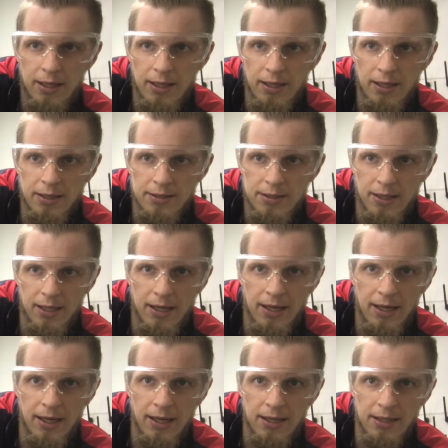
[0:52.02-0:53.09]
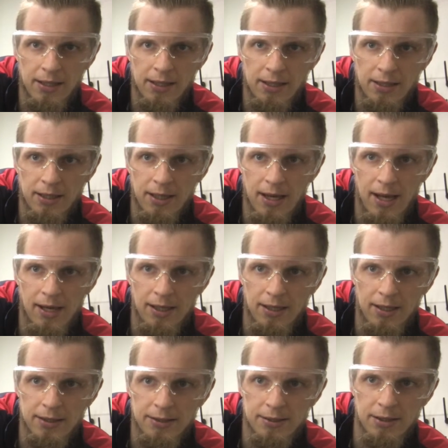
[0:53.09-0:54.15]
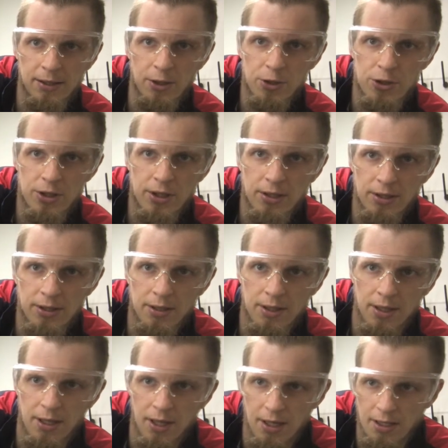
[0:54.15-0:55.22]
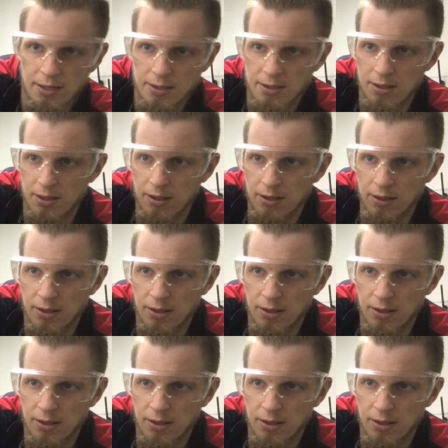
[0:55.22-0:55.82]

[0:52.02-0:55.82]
it's a clear colorless solution. Okay, so